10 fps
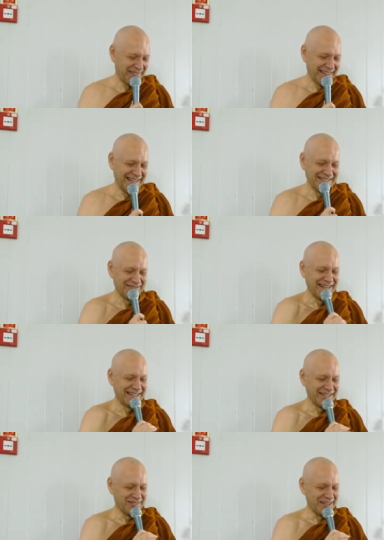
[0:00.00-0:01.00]
That's a very
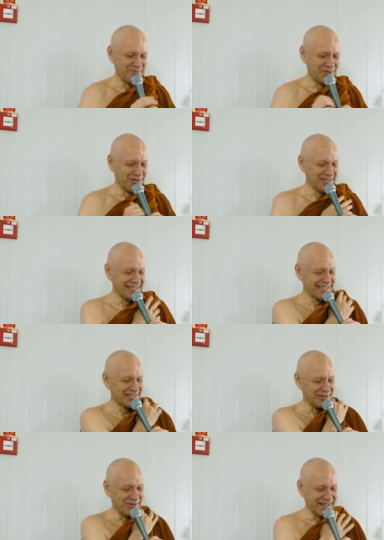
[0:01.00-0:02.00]
kind of amusing
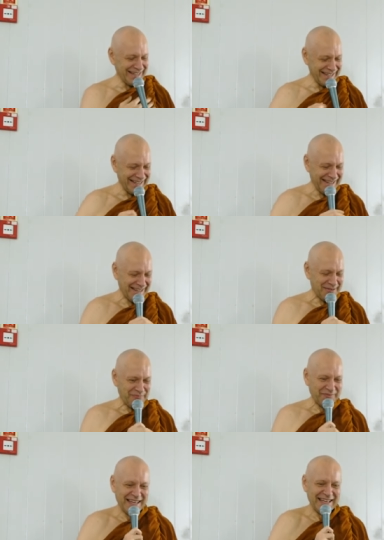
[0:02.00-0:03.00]
story.
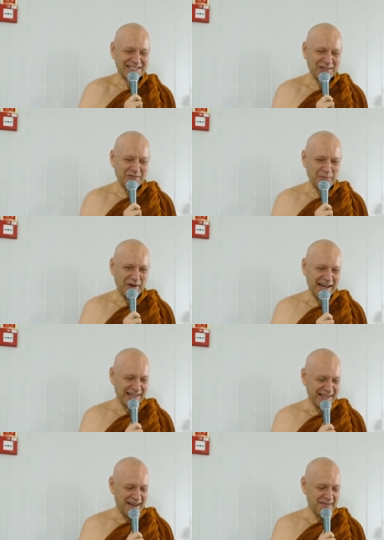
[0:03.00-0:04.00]
And so
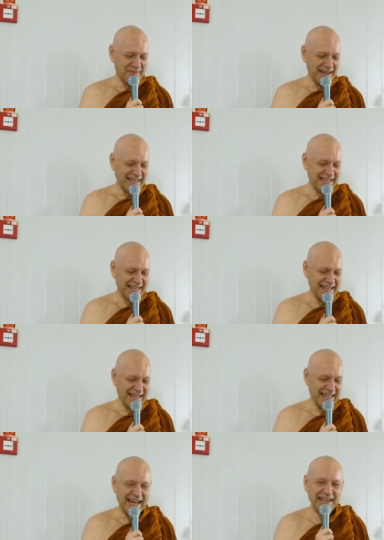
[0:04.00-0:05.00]
Mahanama, he
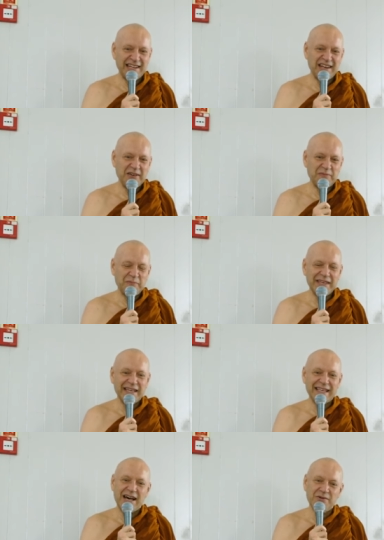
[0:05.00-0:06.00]
uh, ended up
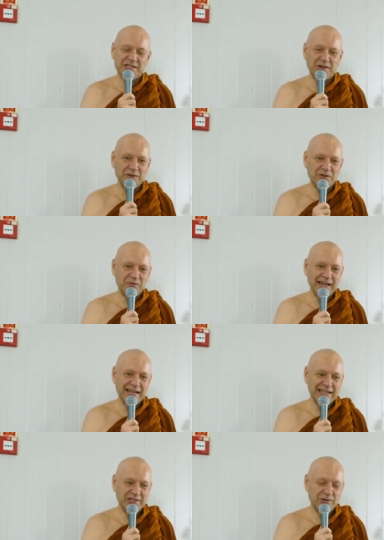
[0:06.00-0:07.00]
being the householder,
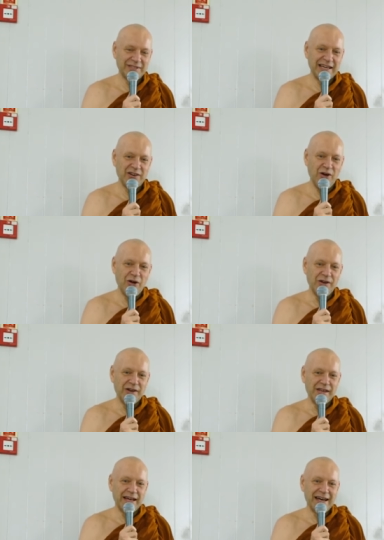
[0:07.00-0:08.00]
right? He took that
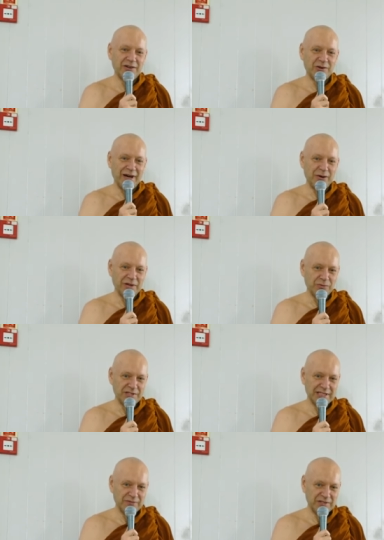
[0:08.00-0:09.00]
on. I don't know how he
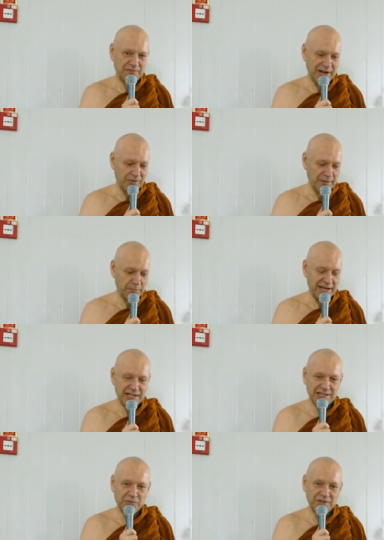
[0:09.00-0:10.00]
was. He was very
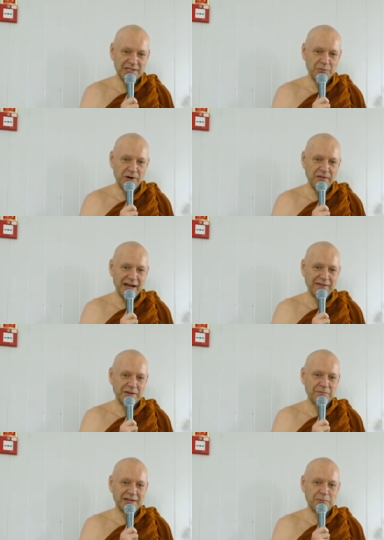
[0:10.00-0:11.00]
patient with his brother. I have
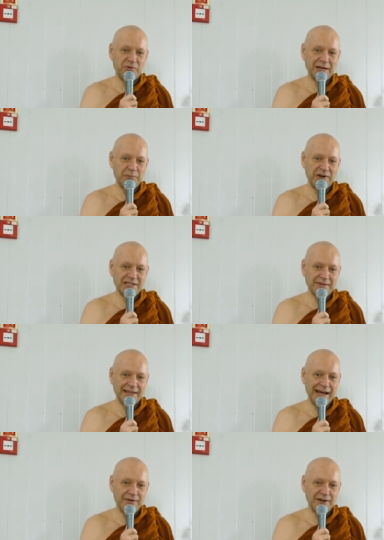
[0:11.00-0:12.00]
to admit, pretty impressive
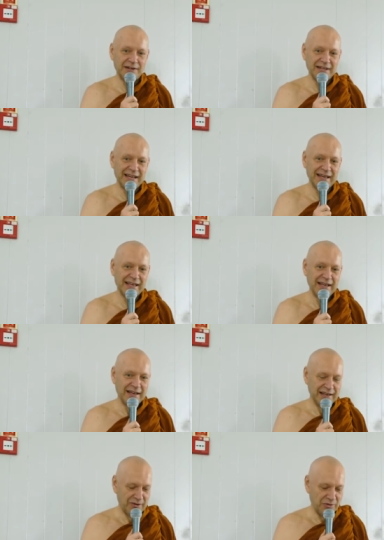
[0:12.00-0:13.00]
character, yeah?
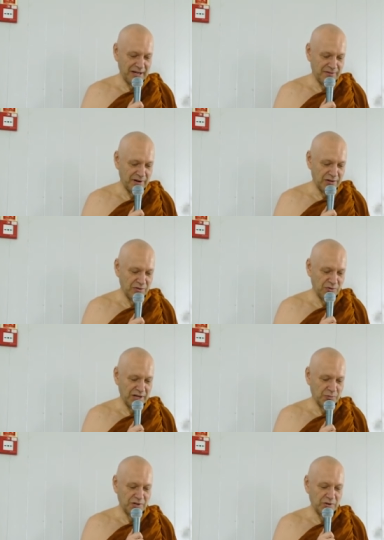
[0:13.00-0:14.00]
Whatever
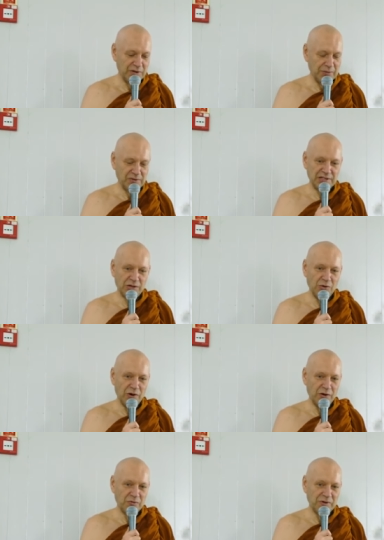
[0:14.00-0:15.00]
Anuruddha would do, he would just go
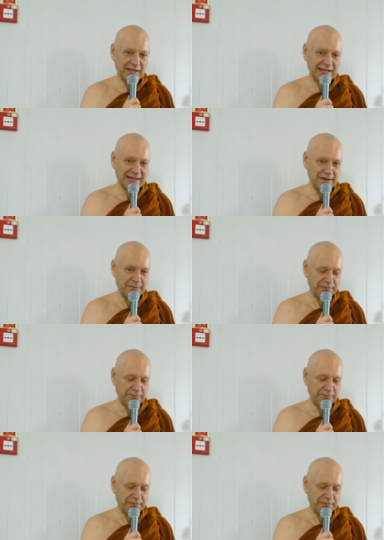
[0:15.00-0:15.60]
along with it.